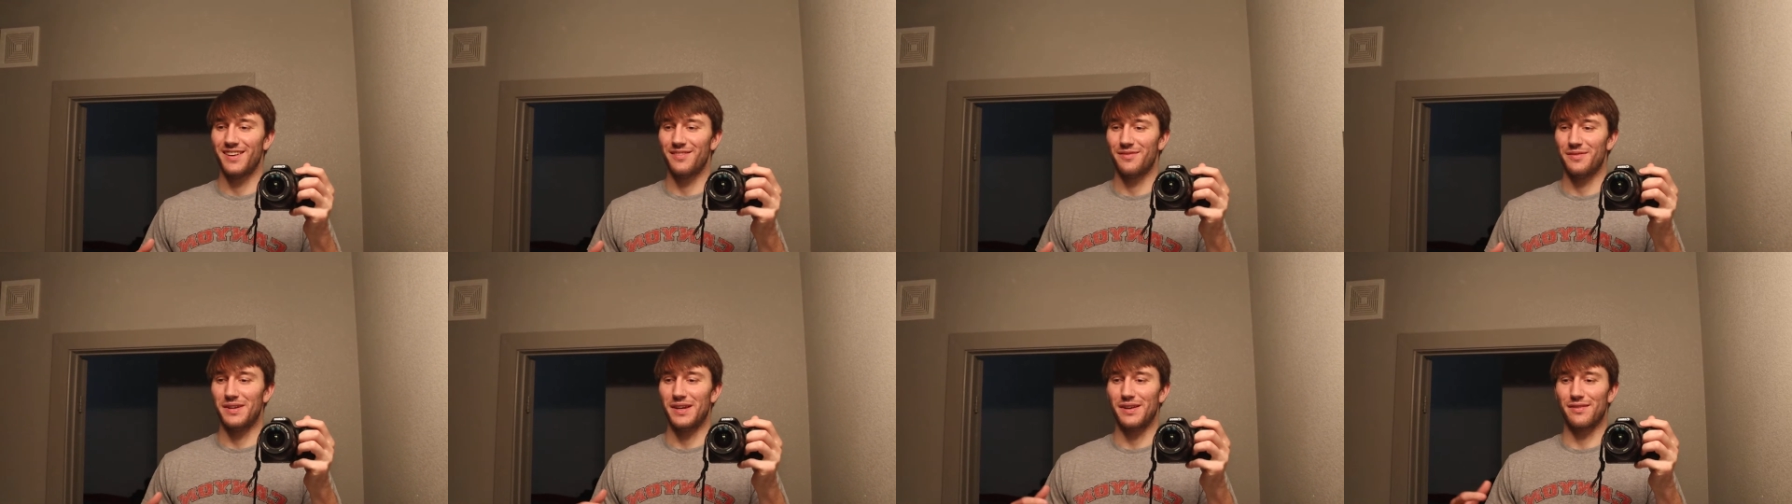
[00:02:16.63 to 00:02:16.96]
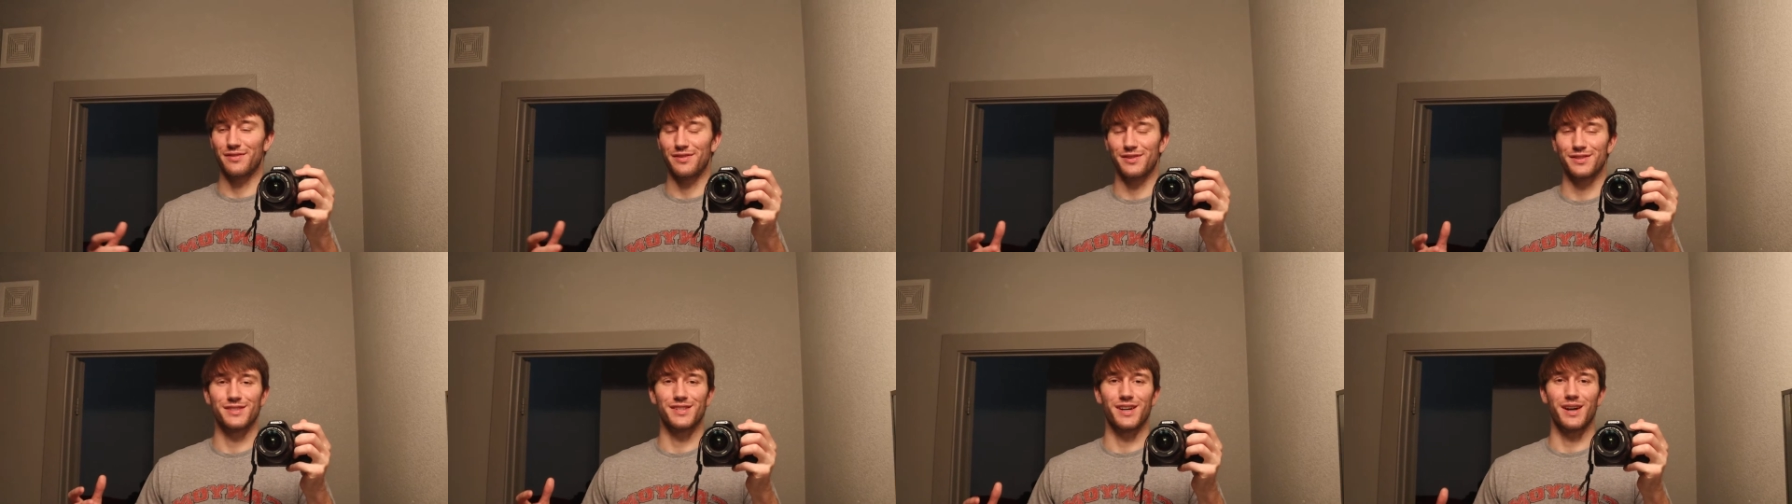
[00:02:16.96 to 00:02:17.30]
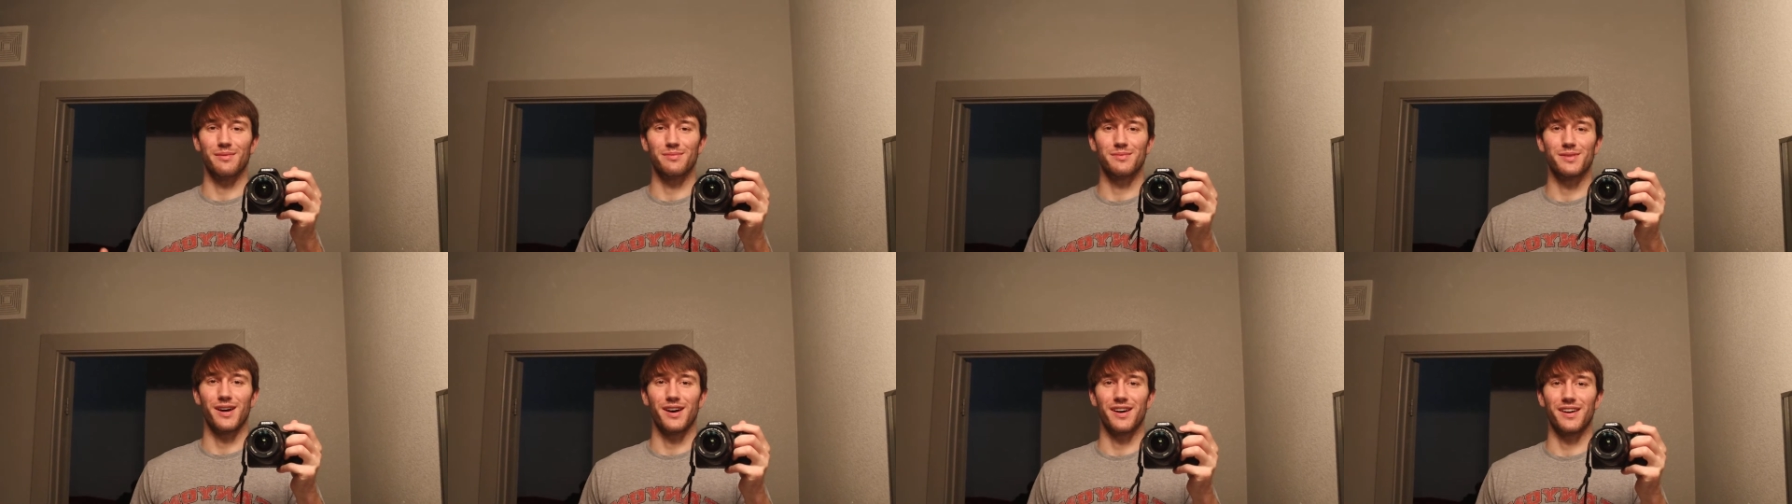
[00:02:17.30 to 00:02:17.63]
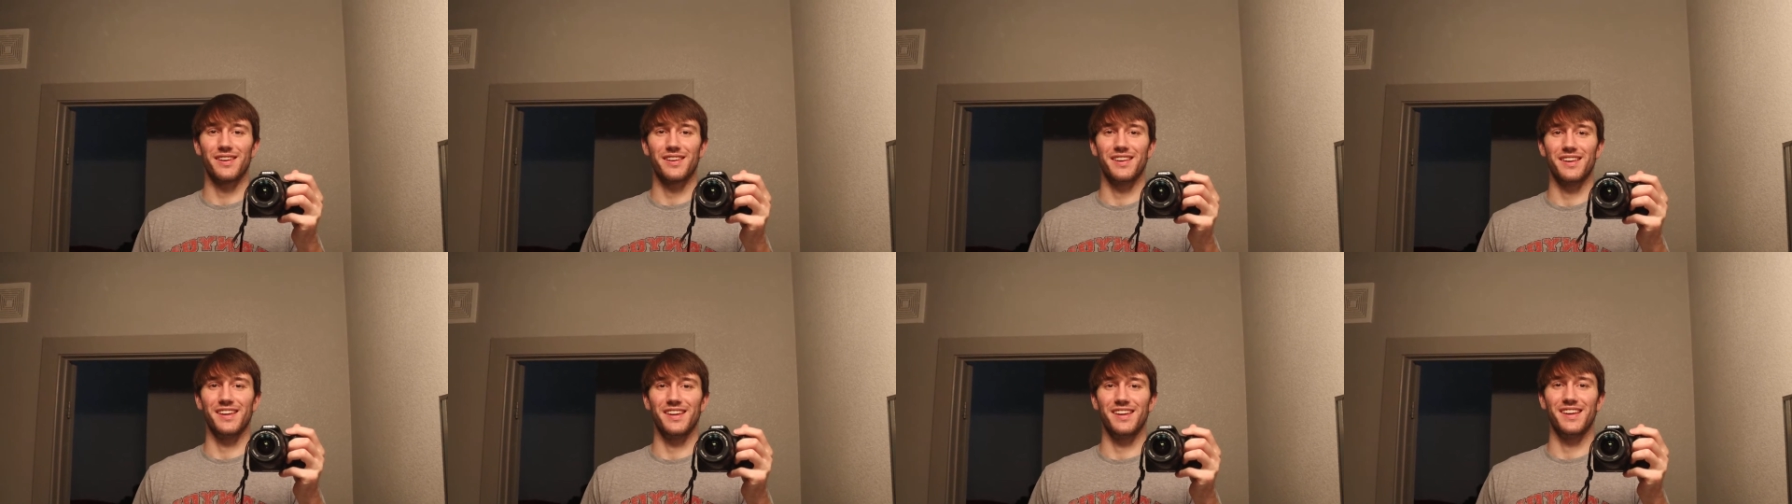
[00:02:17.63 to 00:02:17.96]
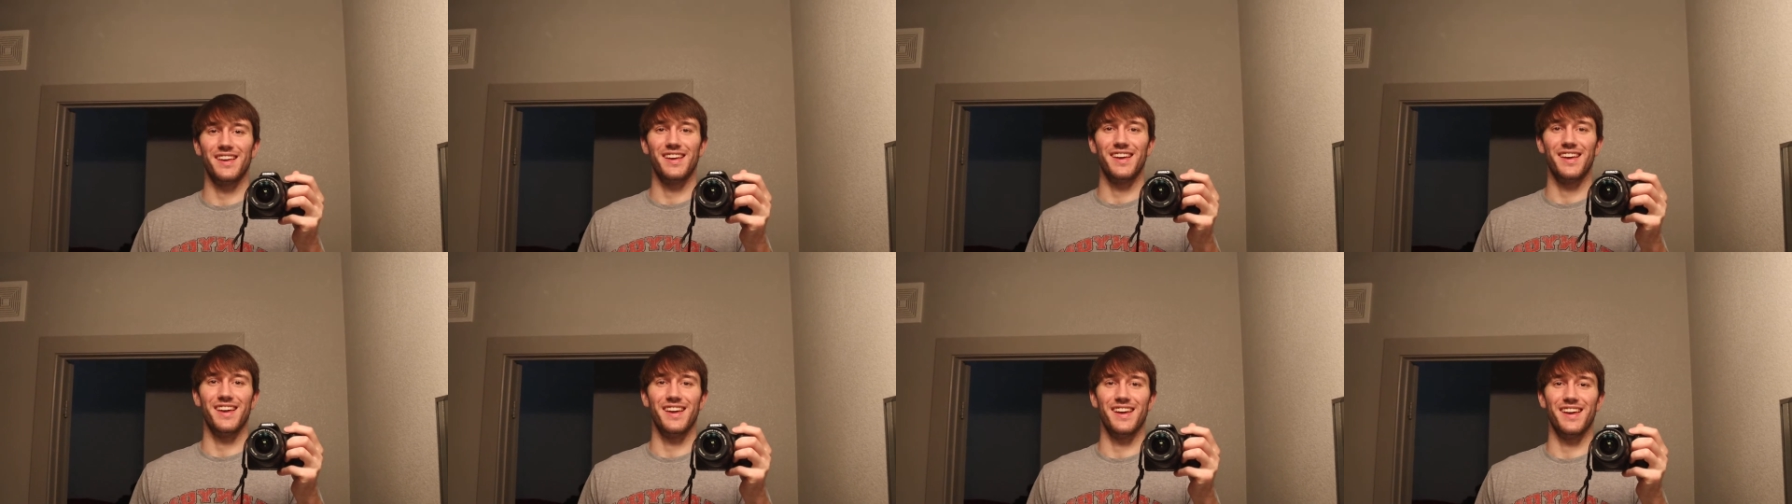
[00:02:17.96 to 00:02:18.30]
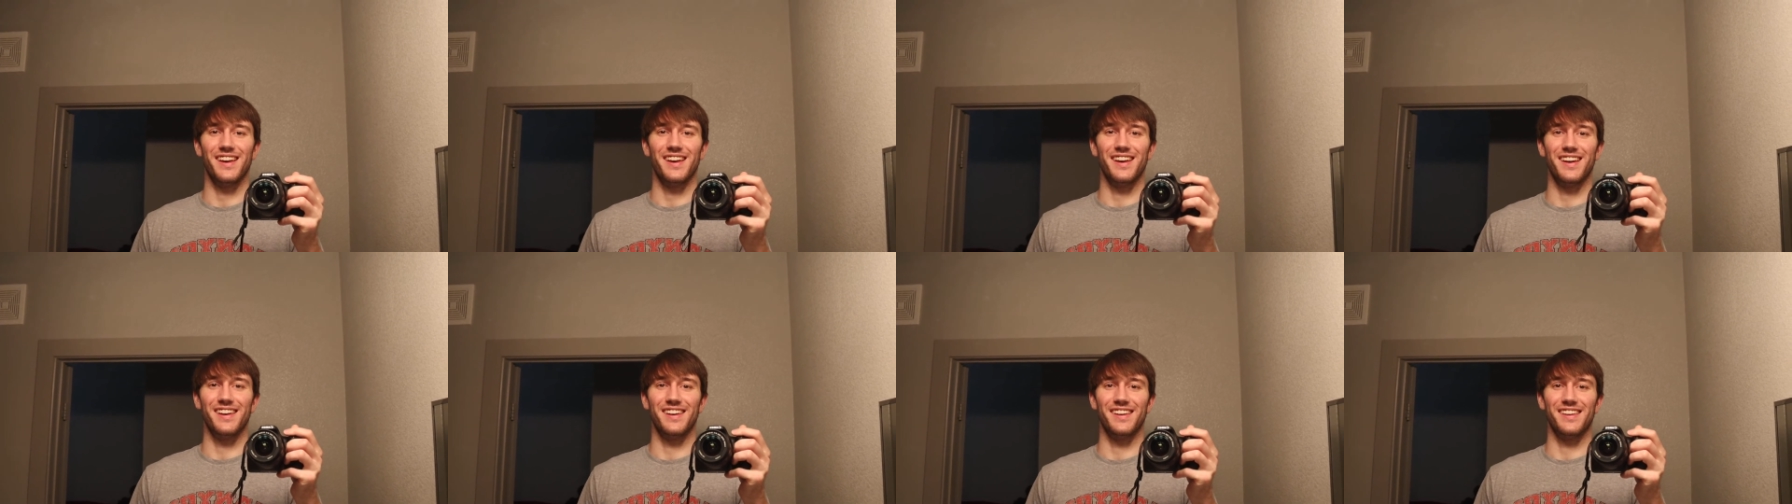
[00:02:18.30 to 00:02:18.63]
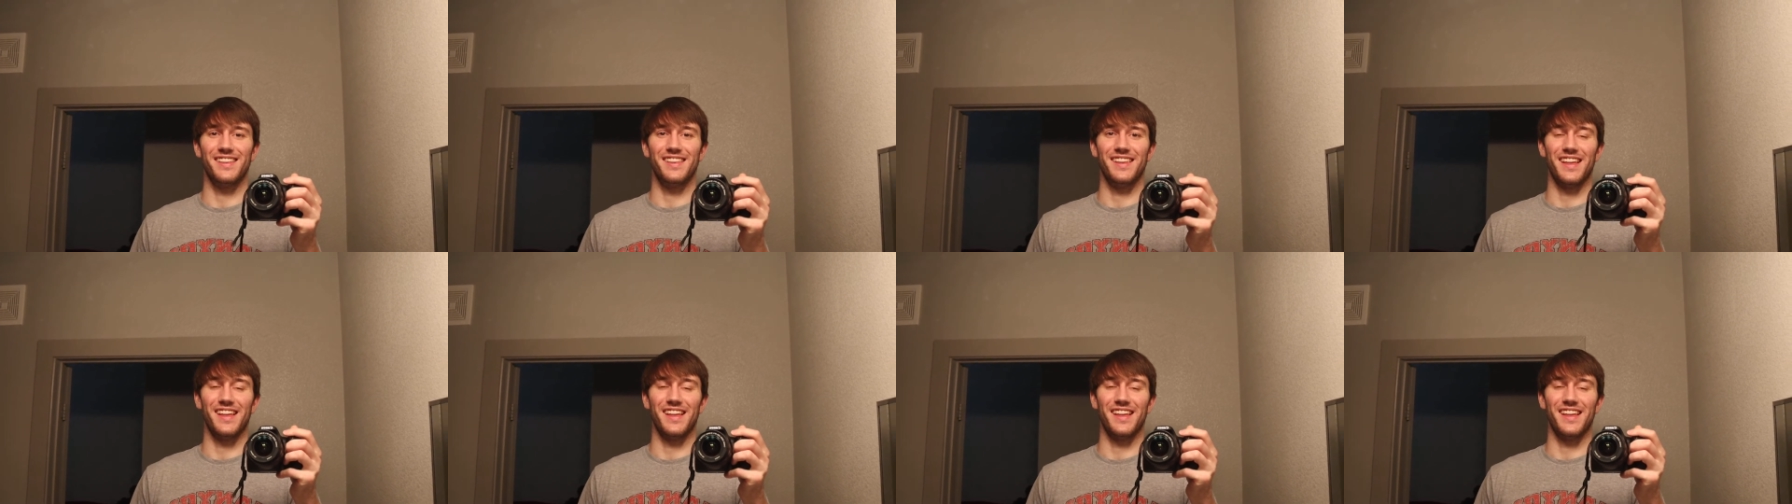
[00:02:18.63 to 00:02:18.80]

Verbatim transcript: we never stop talking, and